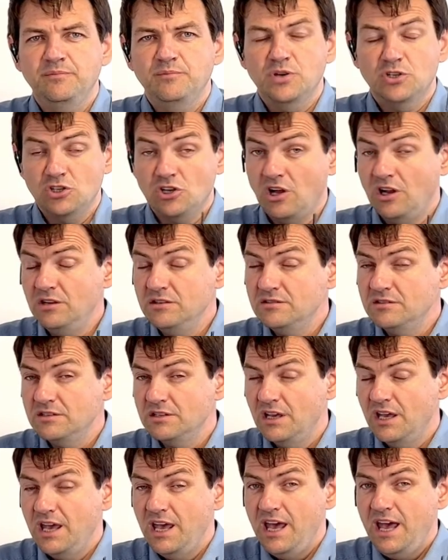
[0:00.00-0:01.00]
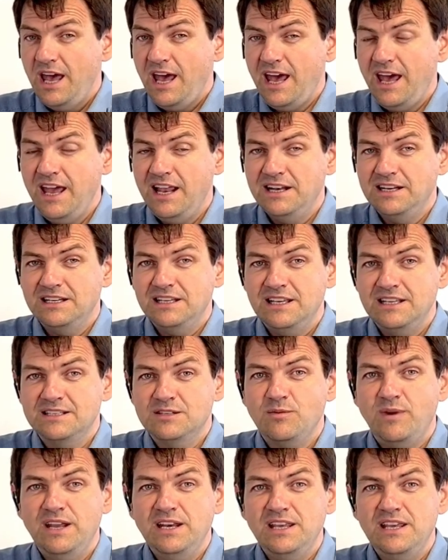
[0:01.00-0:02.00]
protocols, and it's
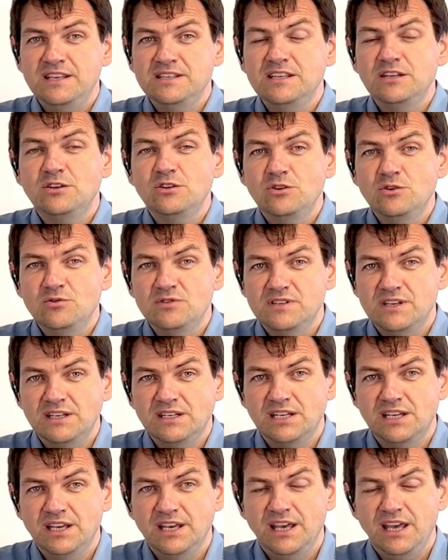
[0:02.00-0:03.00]
quite easy to use it